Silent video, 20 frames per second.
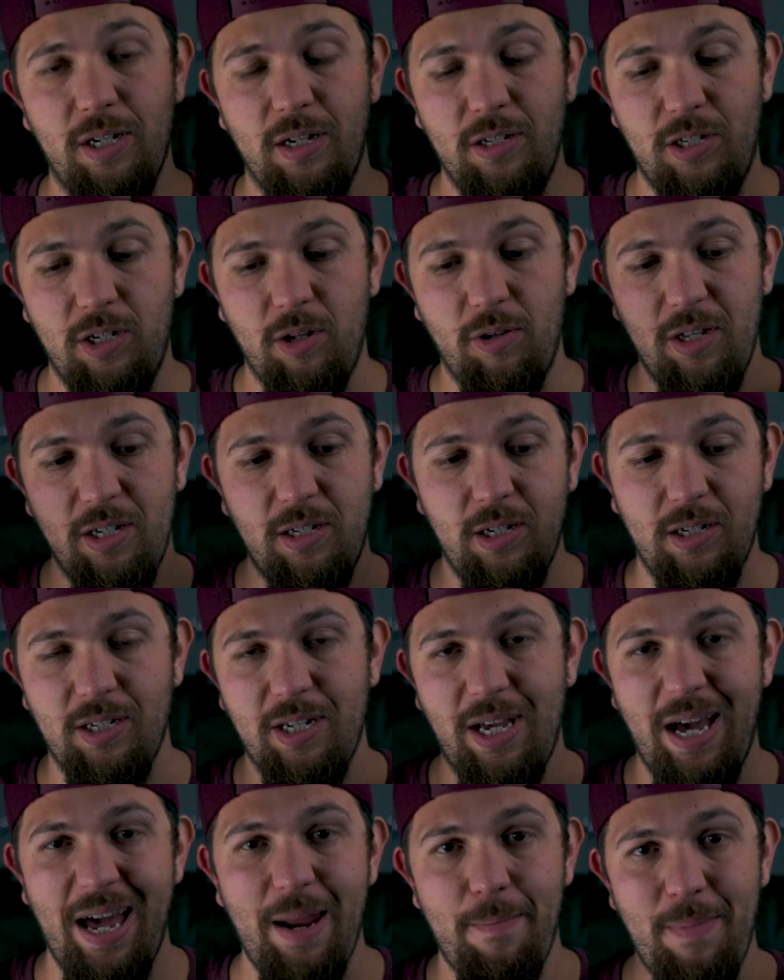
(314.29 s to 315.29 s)
And so this is
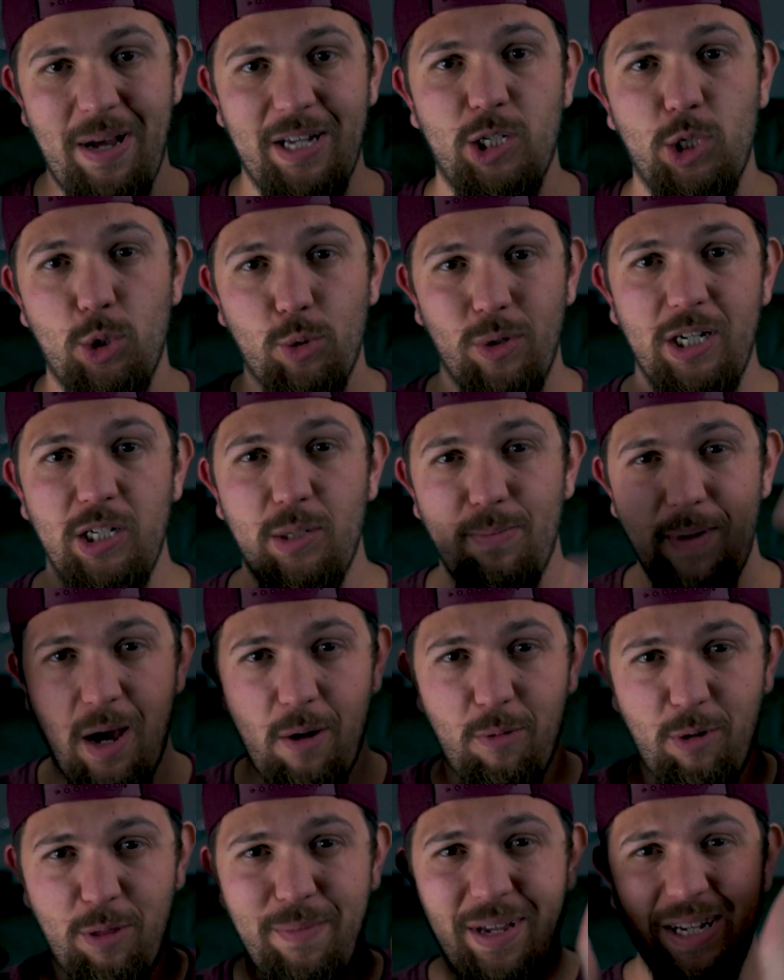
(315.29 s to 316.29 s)
kind of my sweet
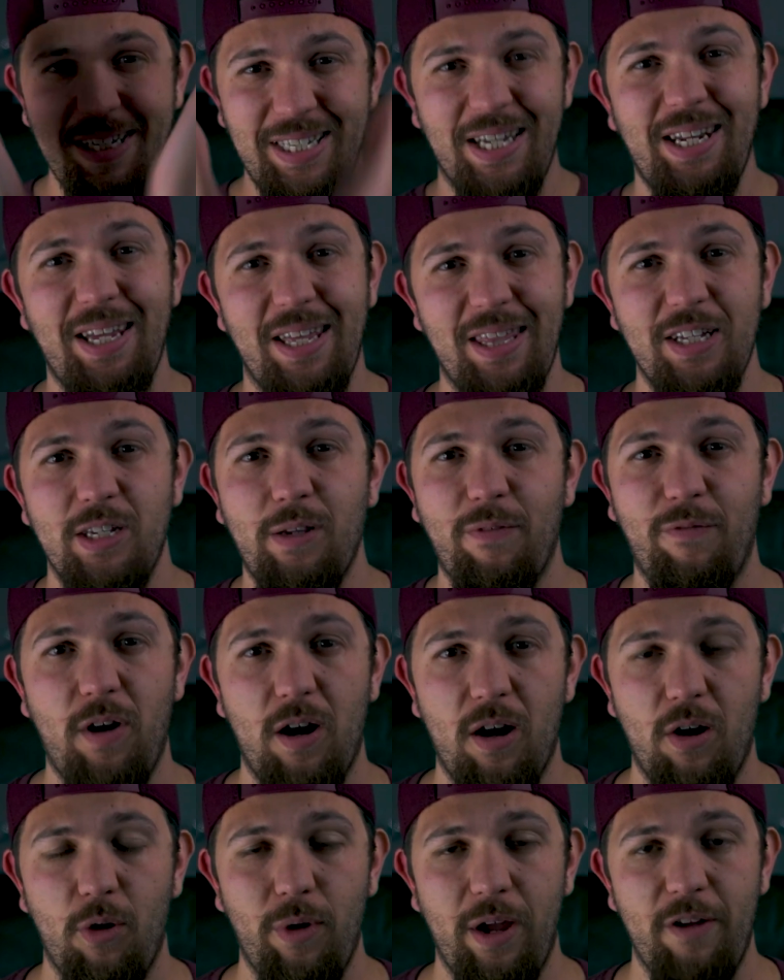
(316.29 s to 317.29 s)
spot with me sitting this
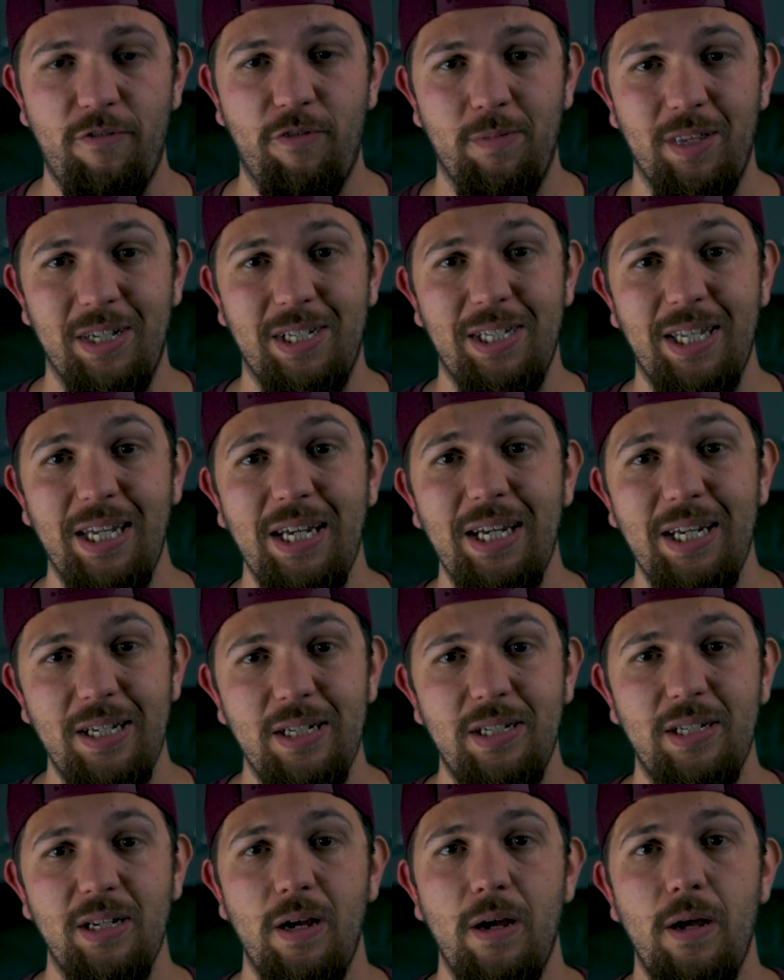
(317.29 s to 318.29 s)
far away from this
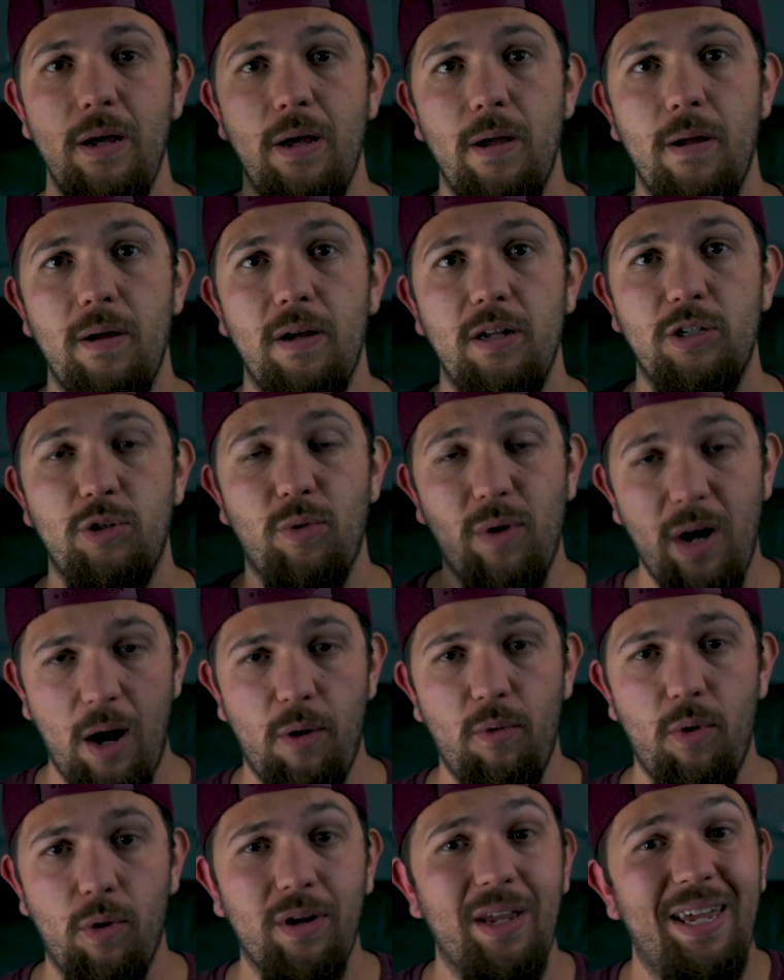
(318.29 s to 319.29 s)
lens to where I
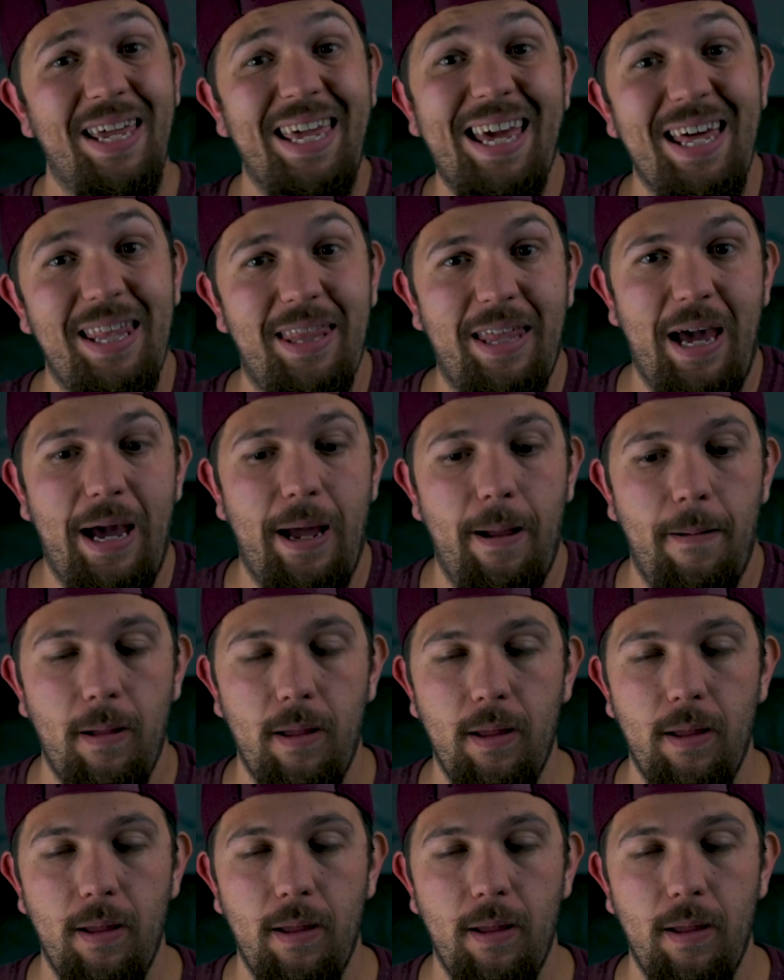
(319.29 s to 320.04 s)
won't get that.